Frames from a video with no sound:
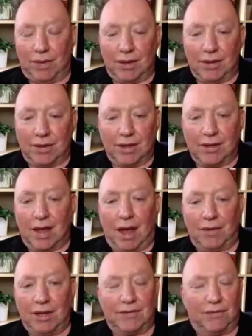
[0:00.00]
they, they,
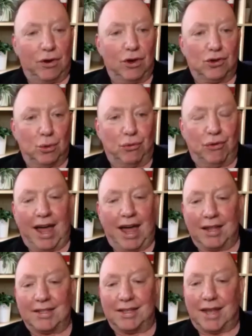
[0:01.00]
have these virtual
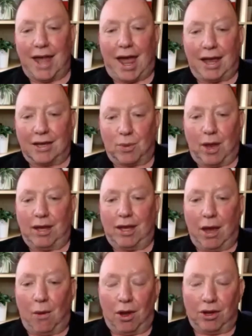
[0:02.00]
reality decks where you
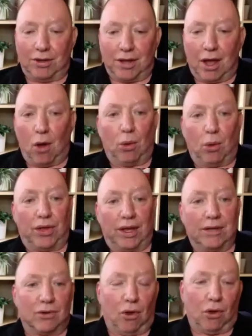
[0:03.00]
go on and the whole
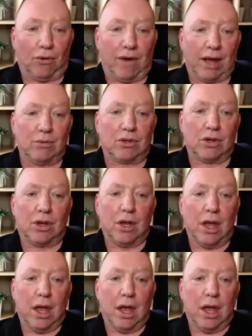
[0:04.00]
thing's all around you.